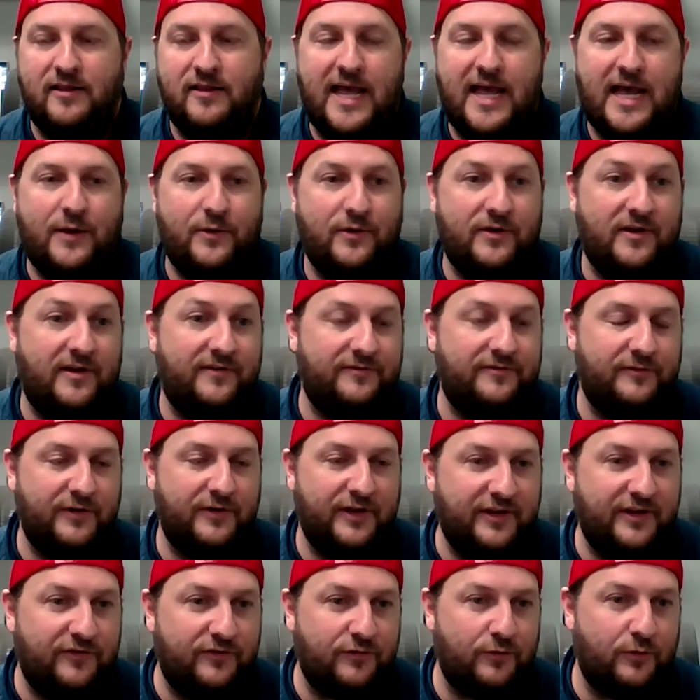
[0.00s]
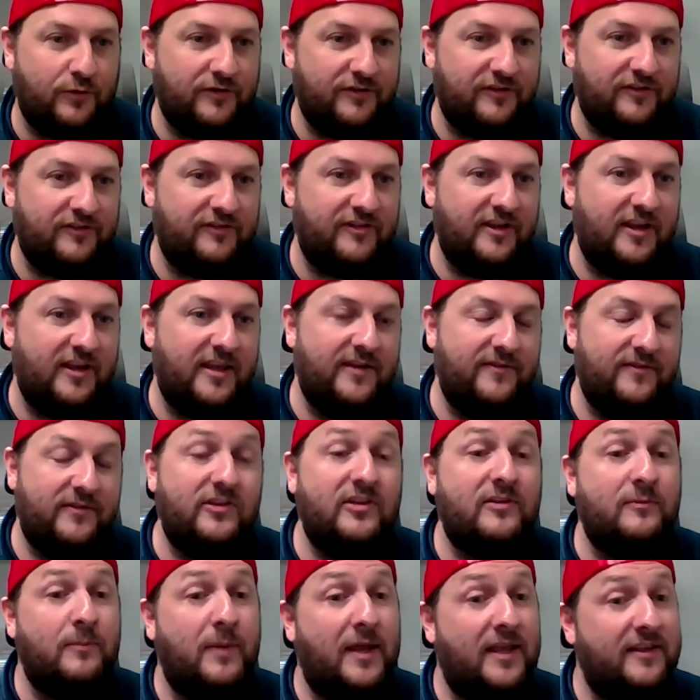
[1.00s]
allow enough resources to give
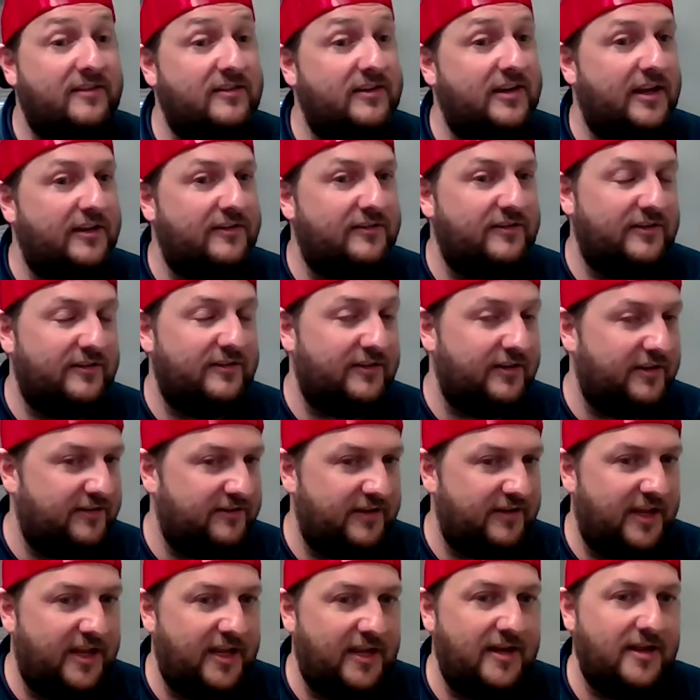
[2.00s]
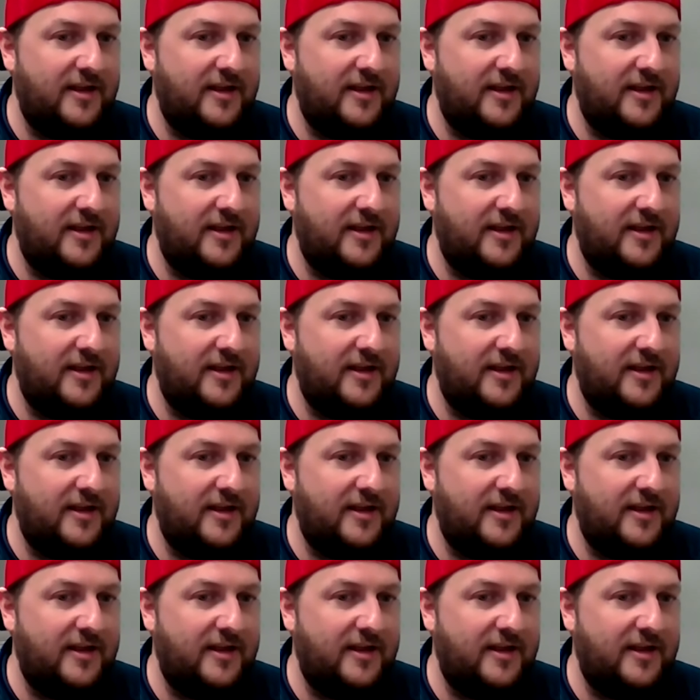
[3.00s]
the best chance to succeed.